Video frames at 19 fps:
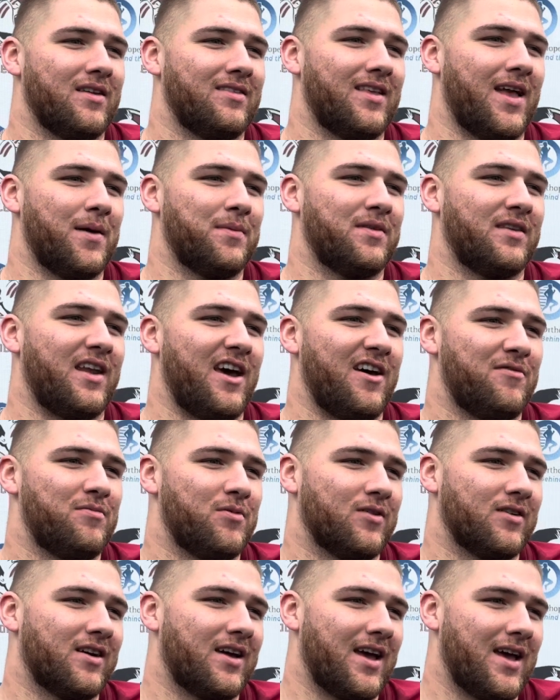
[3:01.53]
of snaps in half
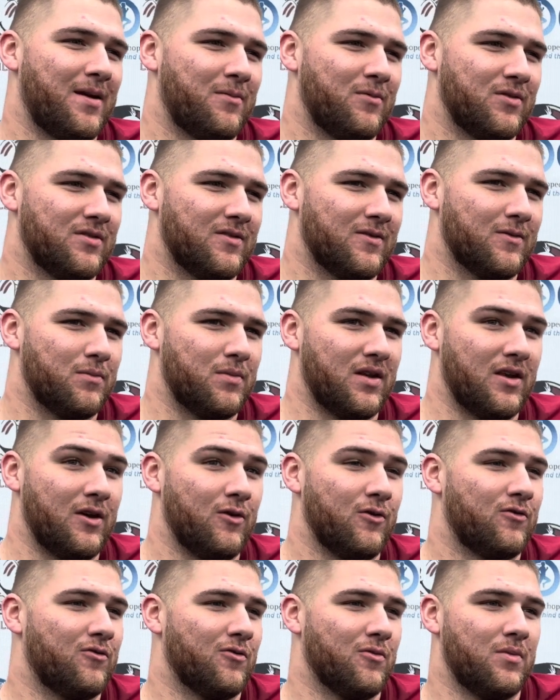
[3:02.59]
per game, which has been
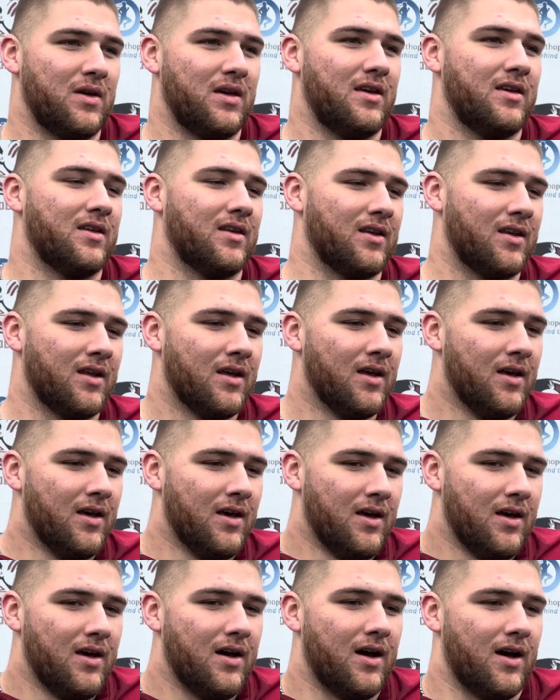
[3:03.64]
huge for me. And
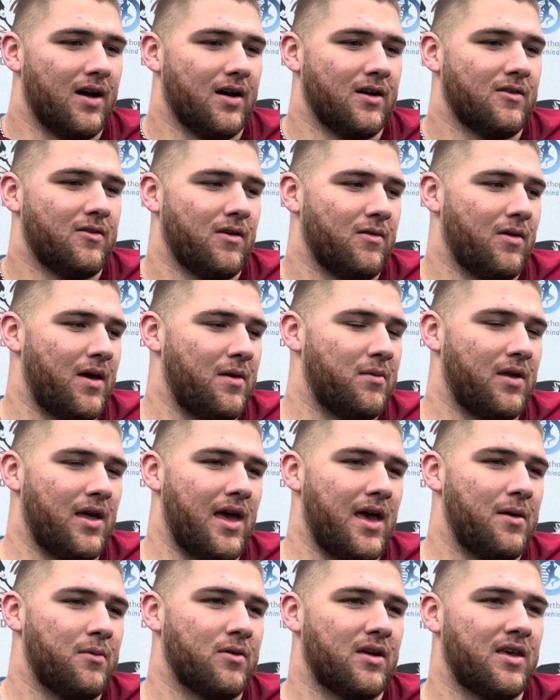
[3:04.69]
it's
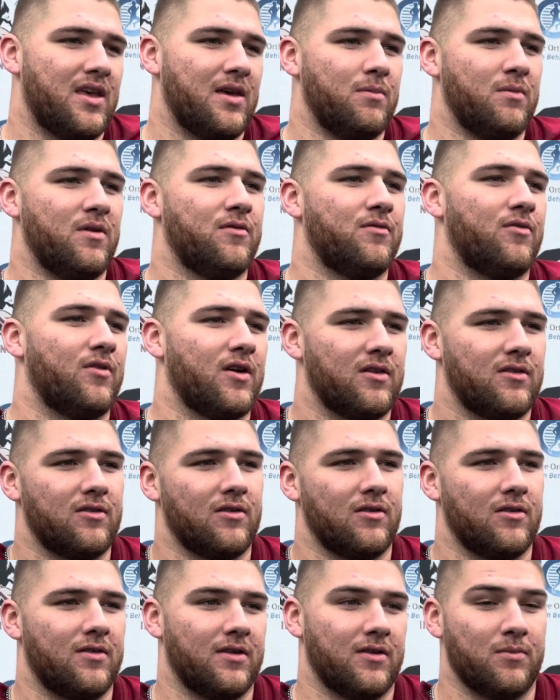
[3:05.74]
able to keep me fresh, so
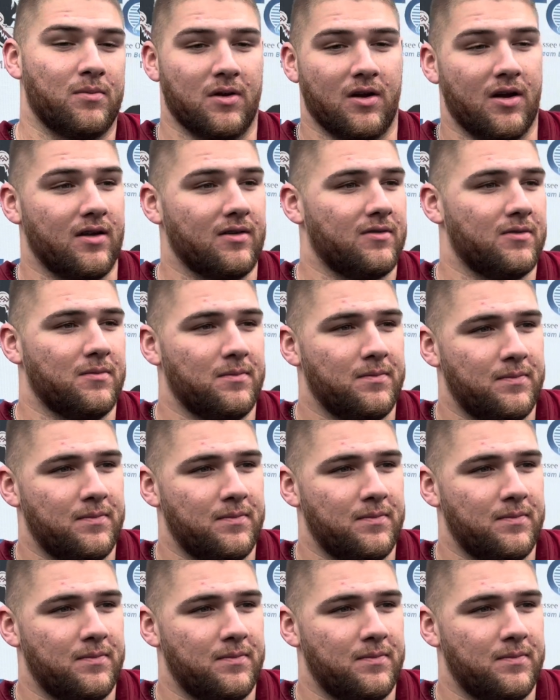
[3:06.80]
it's been awesome.